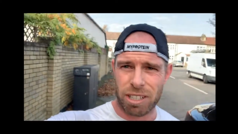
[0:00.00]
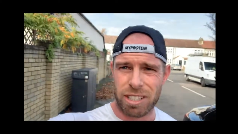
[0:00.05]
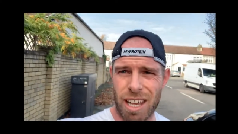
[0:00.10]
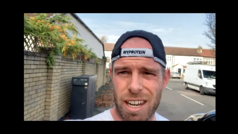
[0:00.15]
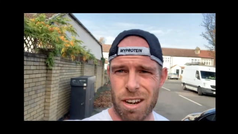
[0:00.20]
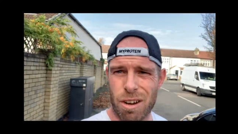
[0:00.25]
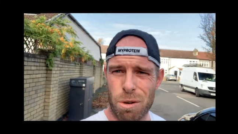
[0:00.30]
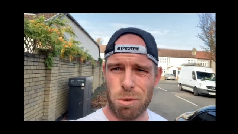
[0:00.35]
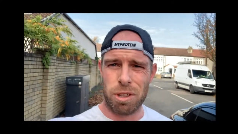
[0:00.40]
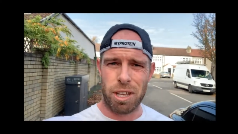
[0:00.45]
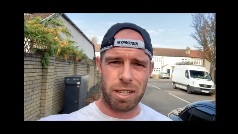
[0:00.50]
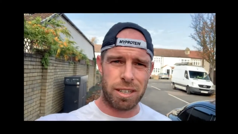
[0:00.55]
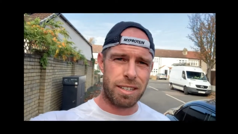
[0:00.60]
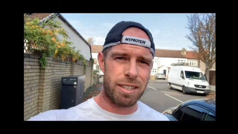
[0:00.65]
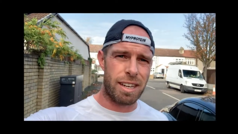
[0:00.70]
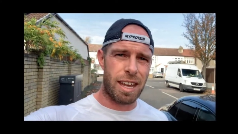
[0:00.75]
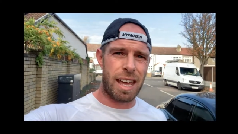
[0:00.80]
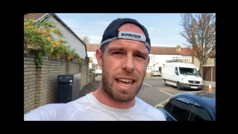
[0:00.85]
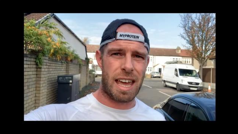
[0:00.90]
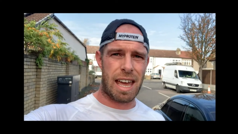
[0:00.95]
I know that
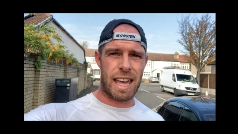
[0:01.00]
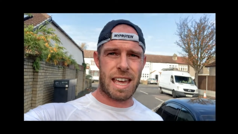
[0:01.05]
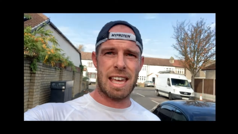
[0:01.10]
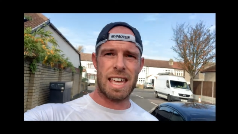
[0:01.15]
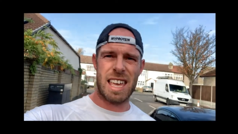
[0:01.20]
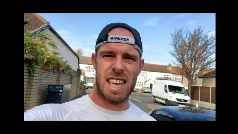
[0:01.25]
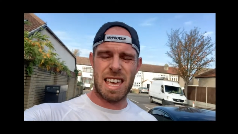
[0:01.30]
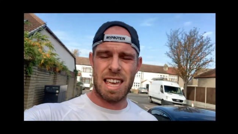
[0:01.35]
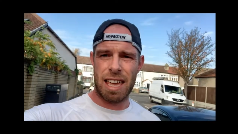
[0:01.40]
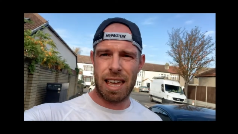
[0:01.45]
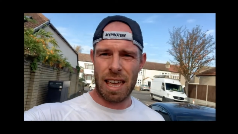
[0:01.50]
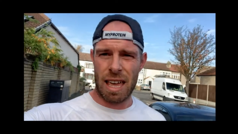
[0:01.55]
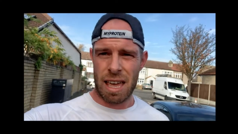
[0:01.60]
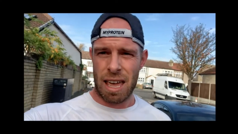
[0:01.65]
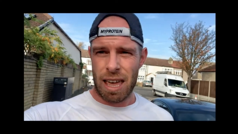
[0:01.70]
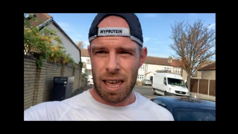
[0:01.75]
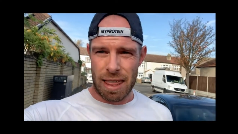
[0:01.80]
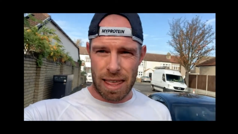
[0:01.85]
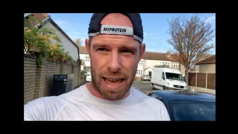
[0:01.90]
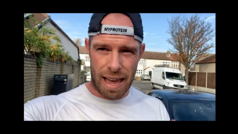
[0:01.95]

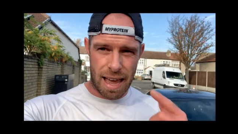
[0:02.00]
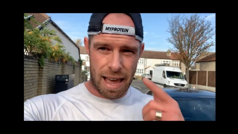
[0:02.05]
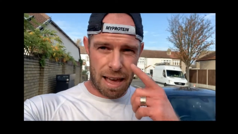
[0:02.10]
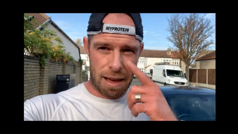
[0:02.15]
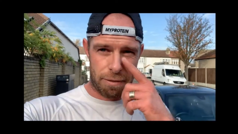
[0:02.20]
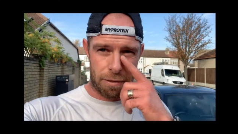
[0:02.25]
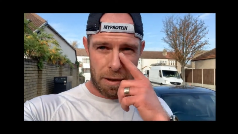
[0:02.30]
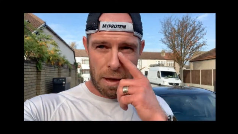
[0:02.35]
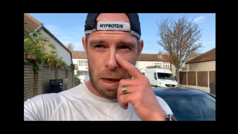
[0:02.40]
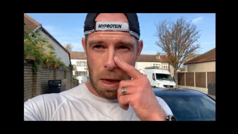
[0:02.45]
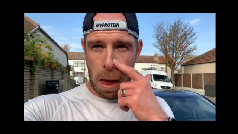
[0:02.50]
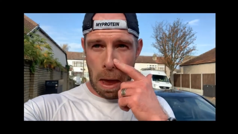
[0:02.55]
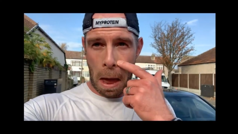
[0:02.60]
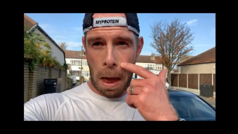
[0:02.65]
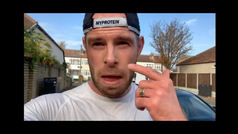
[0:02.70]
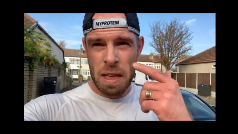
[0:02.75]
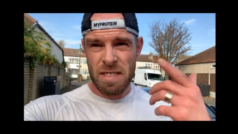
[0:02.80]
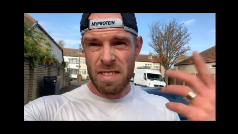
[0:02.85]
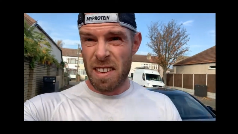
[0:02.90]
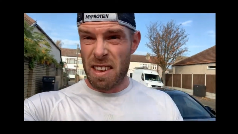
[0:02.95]
they have
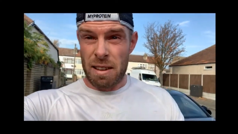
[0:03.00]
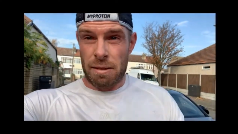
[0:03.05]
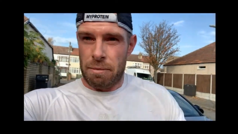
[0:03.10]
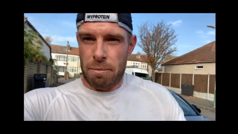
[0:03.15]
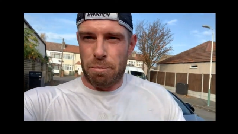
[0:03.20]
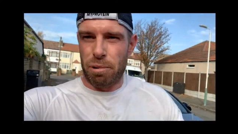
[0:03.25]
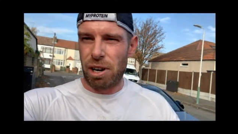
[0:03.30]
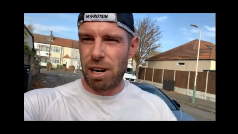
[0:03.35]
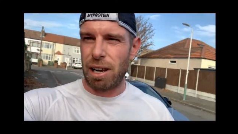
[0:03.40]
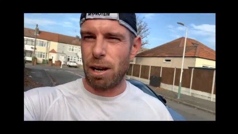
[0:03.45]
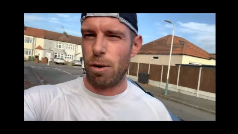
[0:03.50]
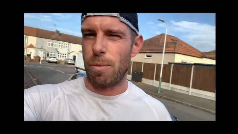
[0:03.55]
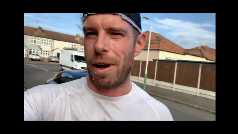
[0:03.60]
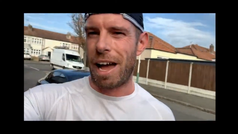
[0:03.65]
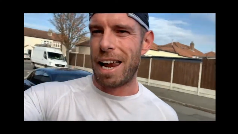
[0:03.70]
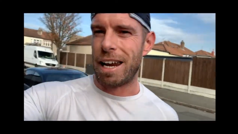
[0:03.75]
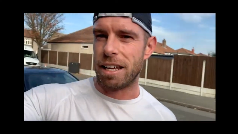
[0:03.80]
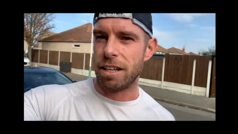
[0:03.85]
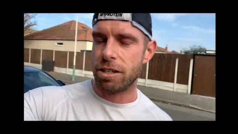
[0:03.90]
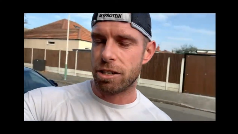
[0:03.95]
pretty low
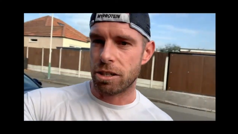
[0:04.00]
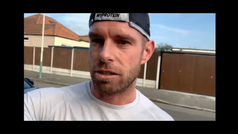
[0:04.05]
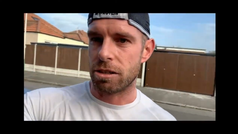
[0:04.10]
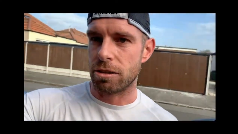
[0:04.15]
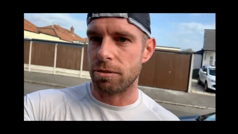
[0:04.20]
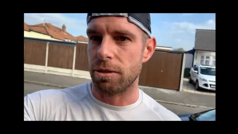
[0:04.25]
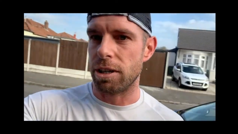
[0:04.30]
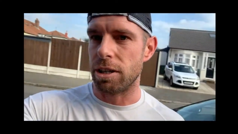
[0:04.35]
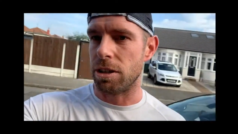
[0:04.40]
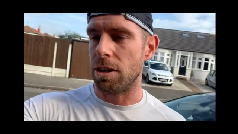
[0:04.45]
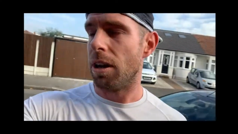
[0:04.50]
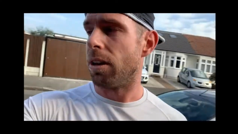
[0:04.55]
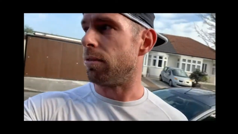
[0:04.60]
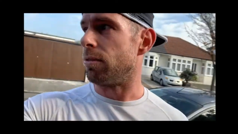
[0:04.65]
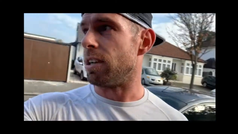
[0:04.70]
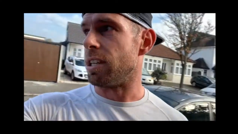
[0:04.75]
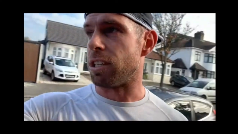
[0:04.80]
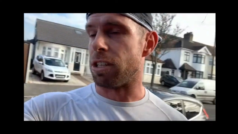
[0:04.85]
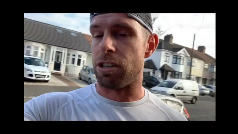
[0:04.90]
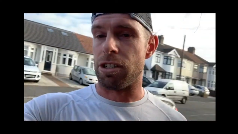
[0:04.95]
mileage because they're running
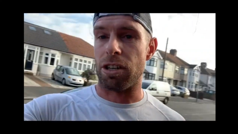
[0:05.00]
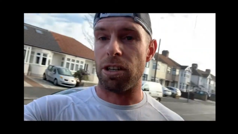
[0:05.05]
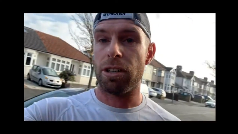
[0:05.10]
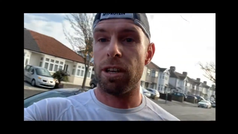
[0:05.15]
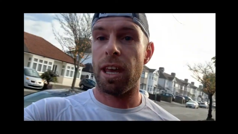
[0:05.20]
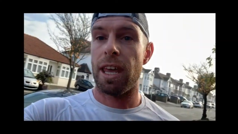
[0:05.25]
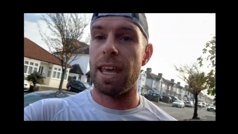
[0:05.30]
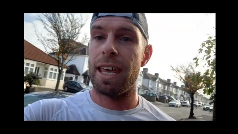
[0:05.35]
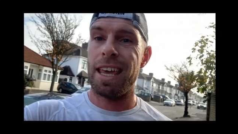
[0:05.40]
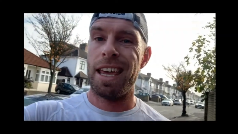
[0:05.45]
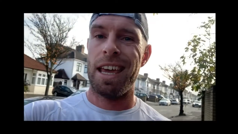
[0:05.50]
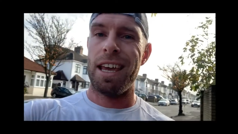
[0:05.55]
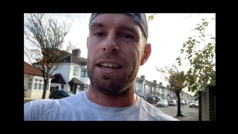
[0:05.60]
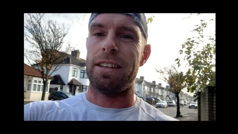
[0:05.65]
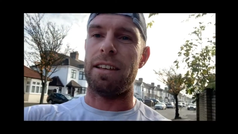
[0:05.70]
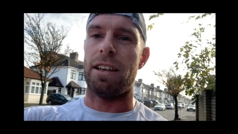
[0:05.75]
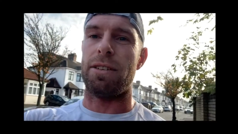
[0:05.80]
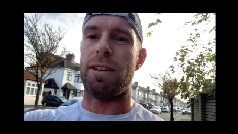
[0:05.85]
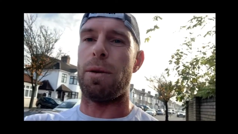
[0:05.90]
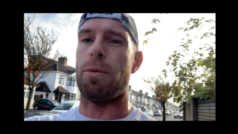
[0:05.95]
racing shoes, so
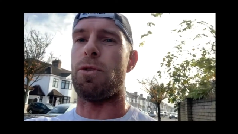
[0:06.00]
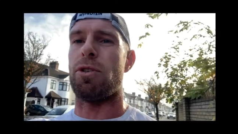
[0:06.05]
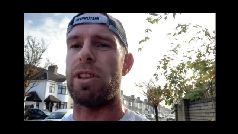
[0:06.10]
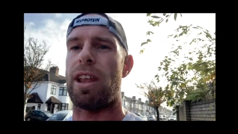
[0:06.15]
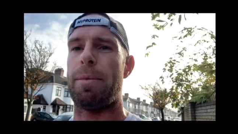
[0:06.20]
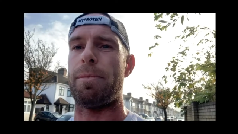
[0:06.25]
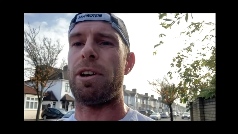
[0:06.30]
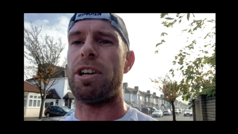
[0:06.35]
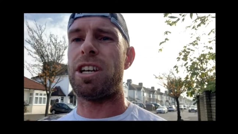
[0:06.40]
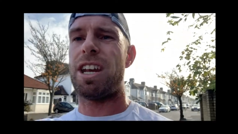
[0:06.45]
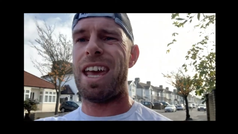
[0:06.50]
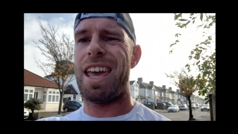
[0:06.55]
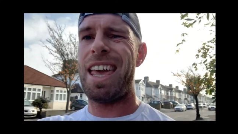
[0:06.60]
they don't get worn that much.